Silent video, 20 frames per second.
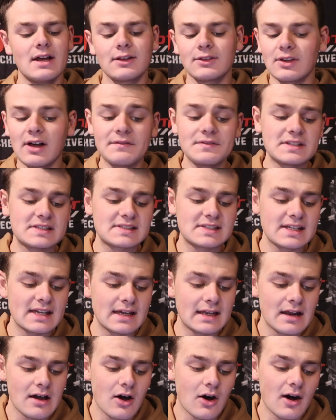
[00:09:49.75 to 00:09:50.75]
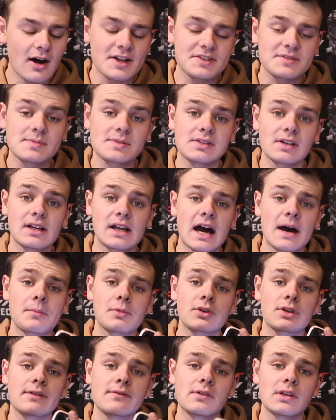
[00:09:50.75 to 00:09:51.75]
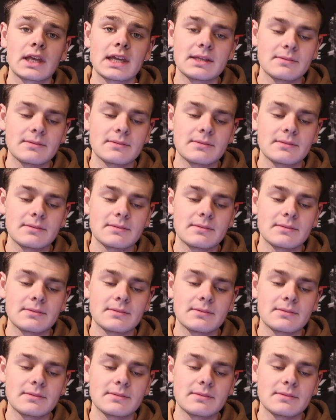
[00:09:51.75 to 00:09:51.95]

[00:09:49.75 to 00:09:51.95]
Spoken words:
Love to see it. Awesome sled. I'm gonna give you an